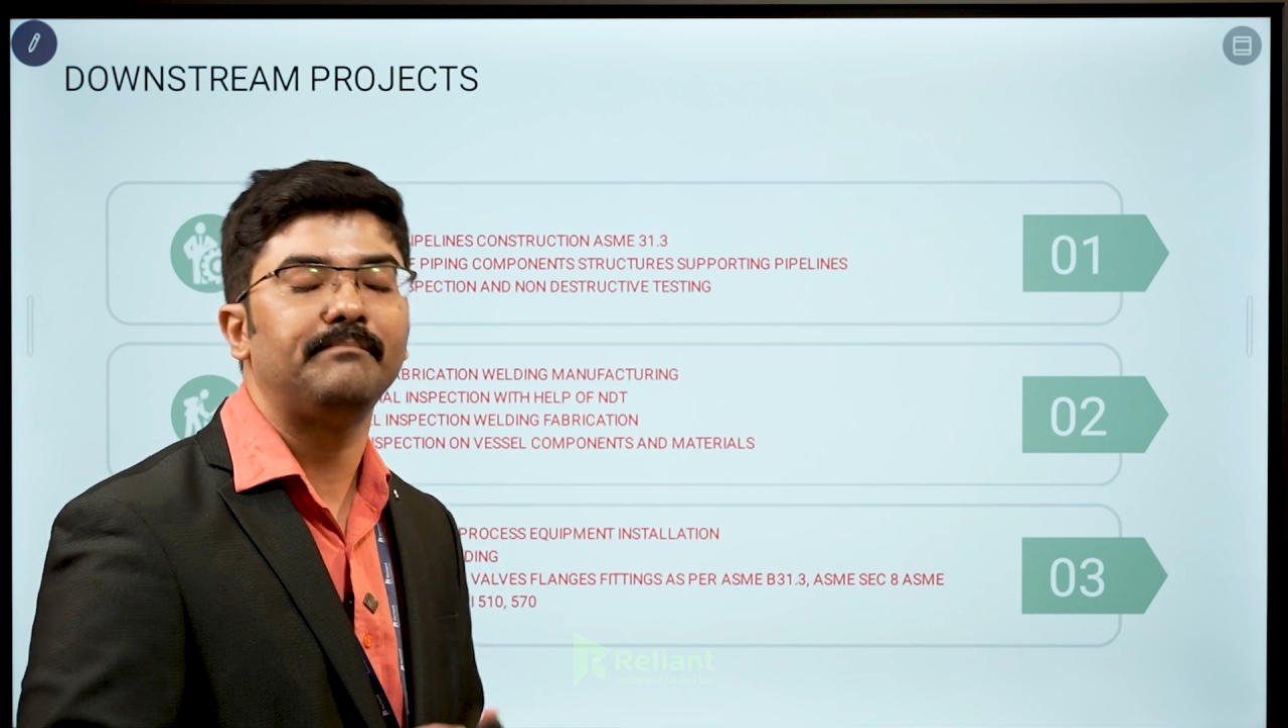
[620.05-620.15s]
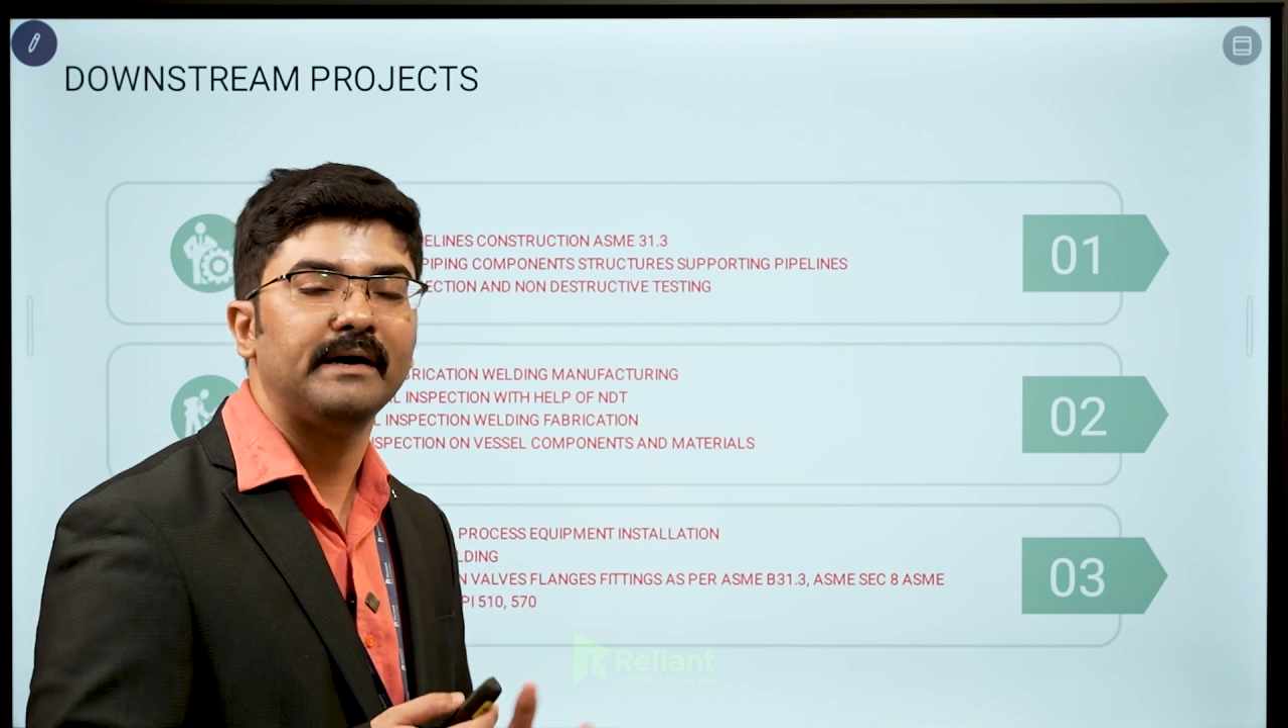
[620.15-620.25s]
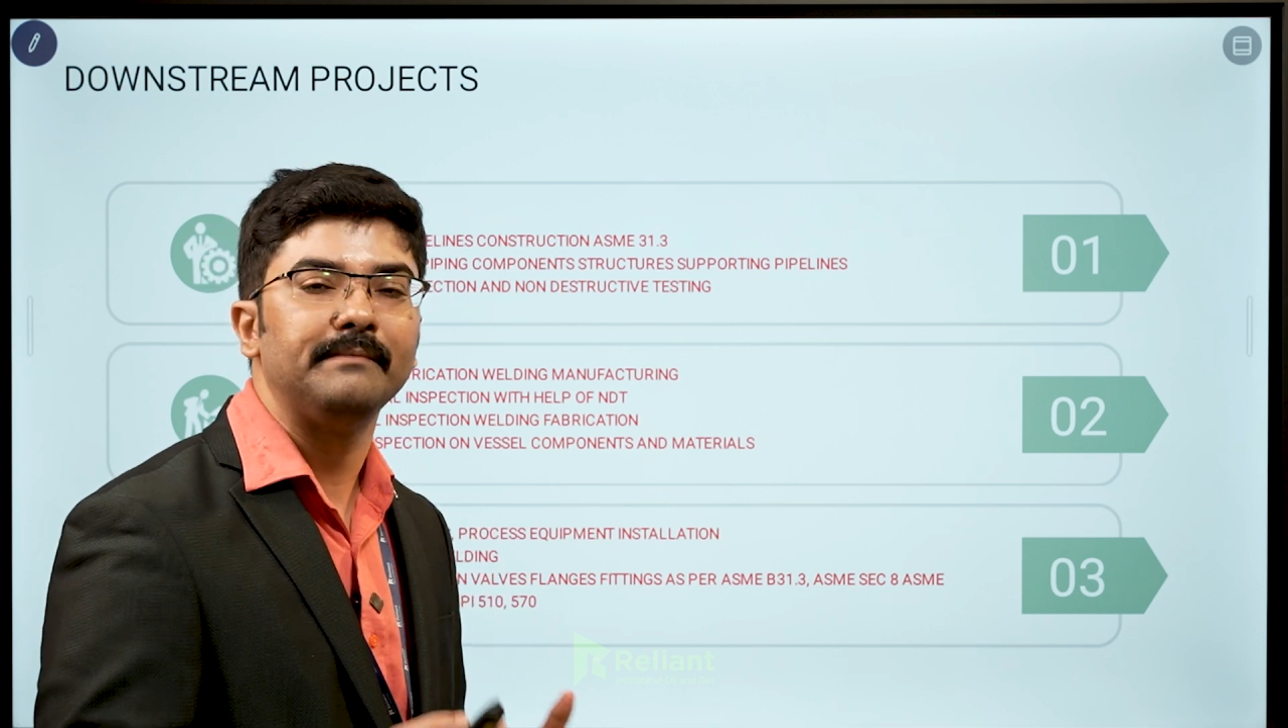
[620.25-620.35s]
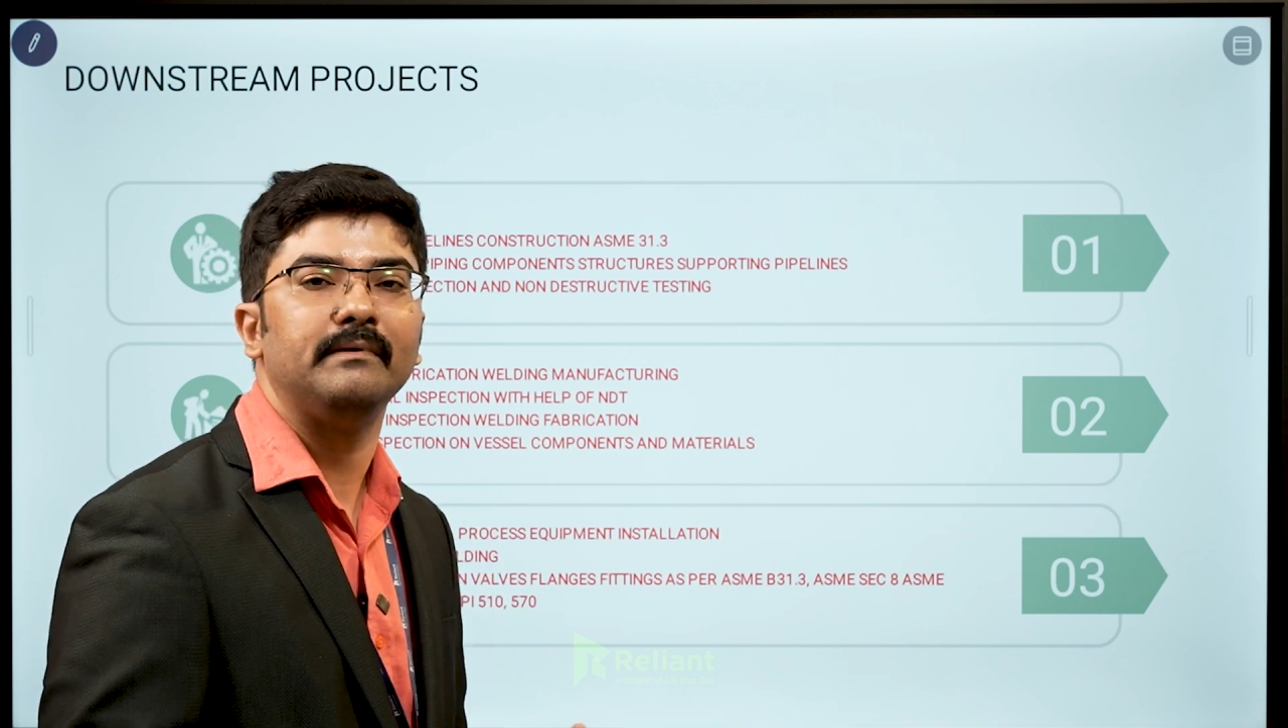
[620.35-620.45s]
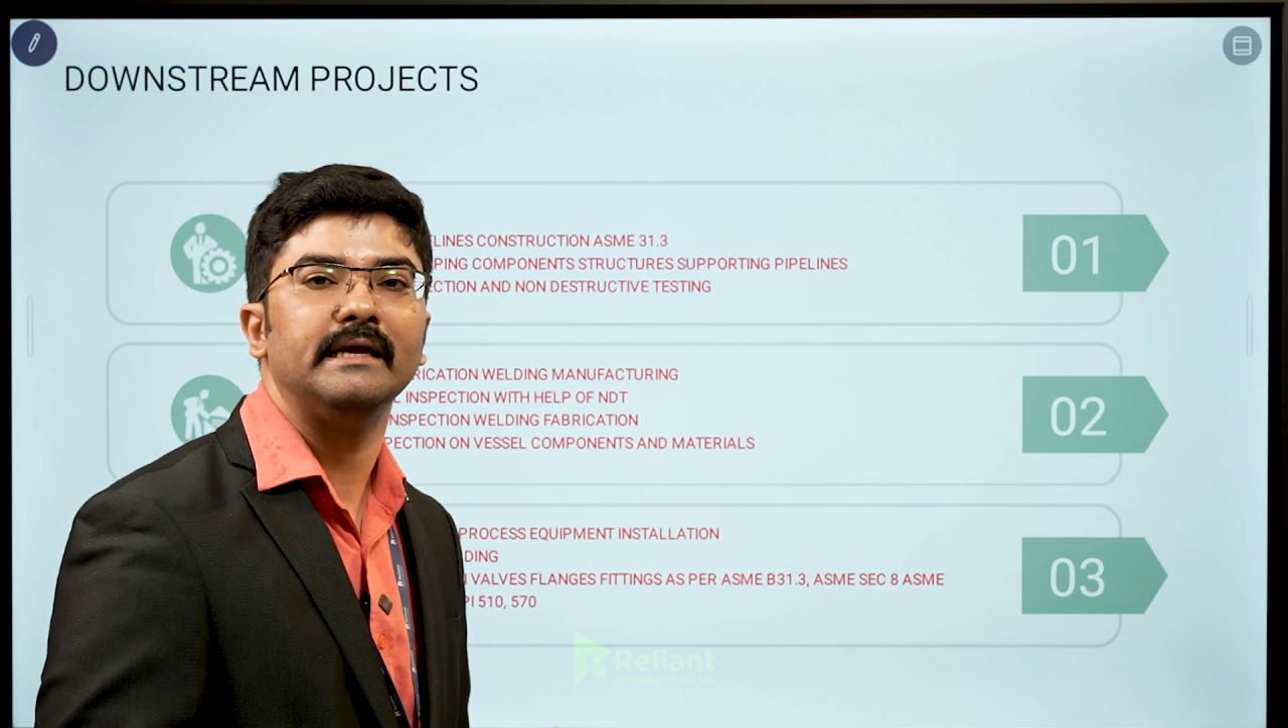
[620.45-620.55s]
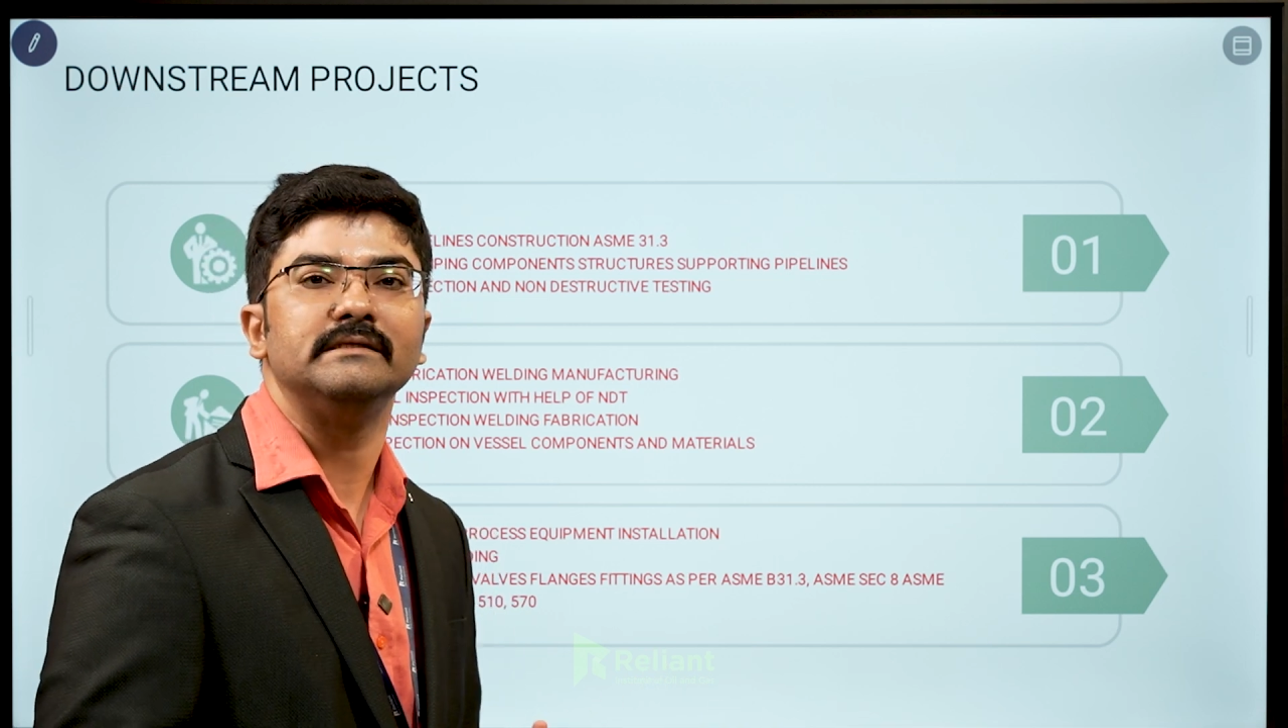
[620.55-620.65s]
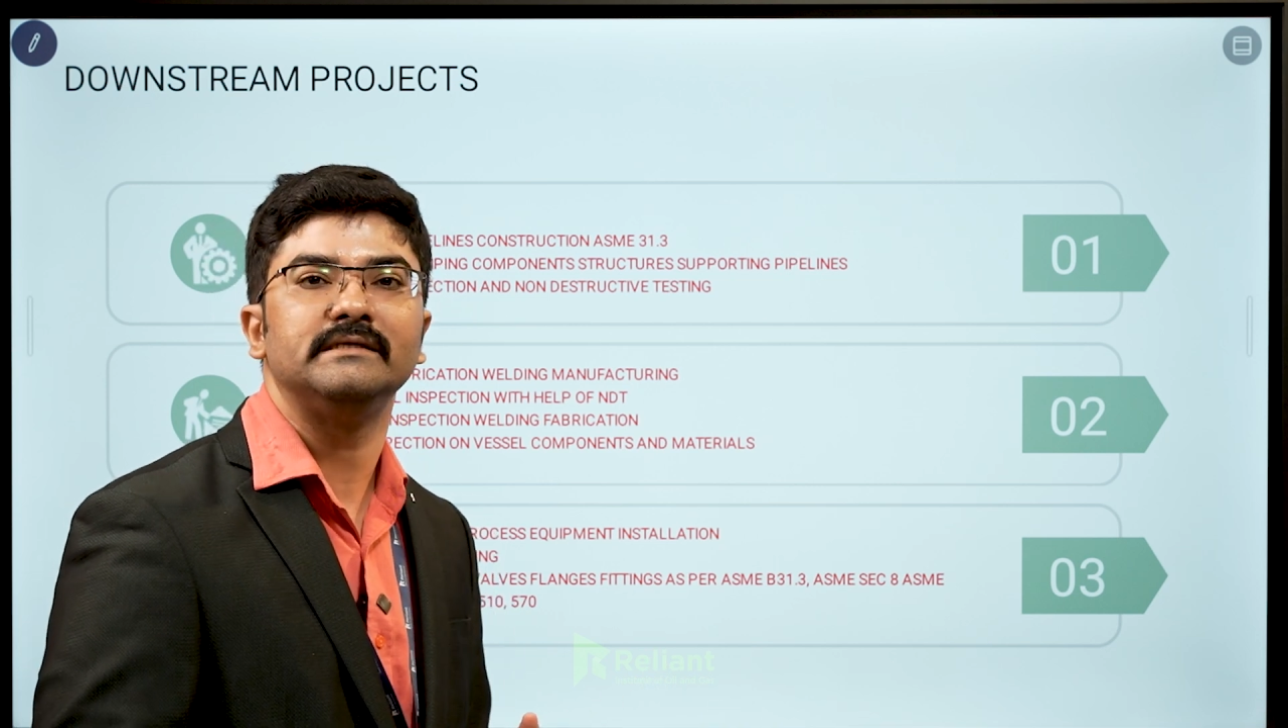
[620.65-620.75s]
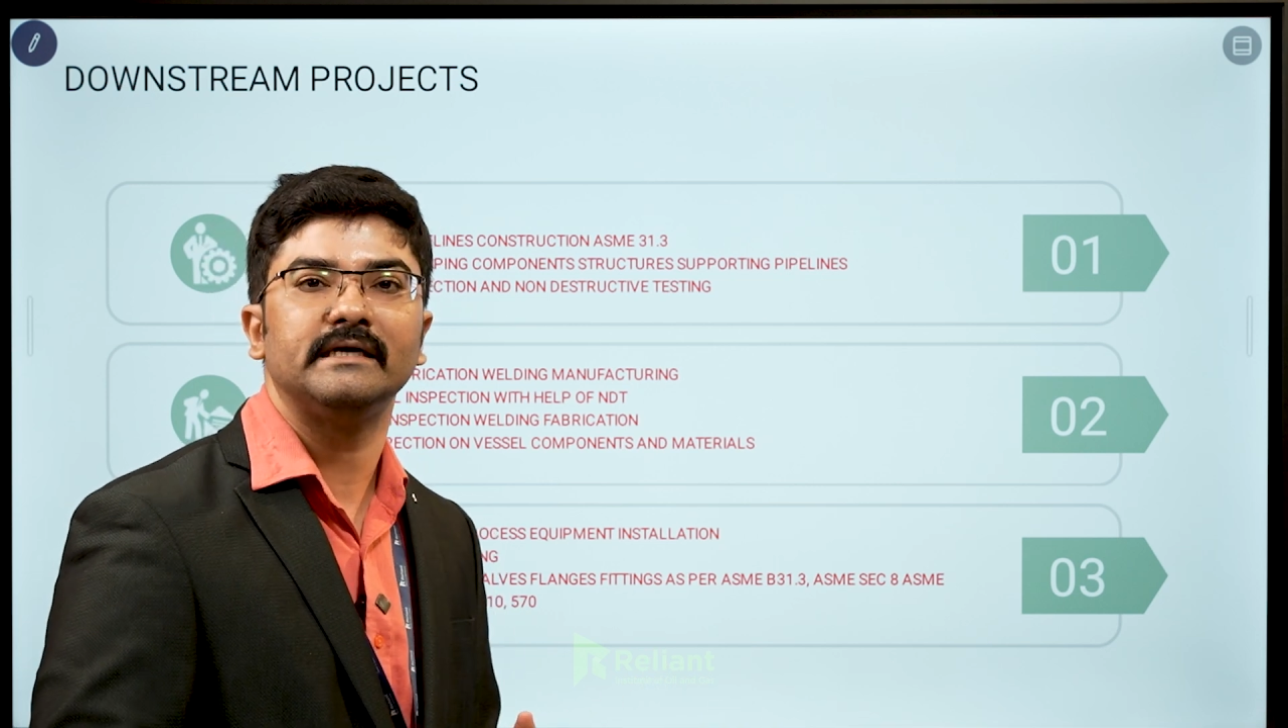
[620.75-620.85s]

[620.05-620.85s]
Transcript: pipelines,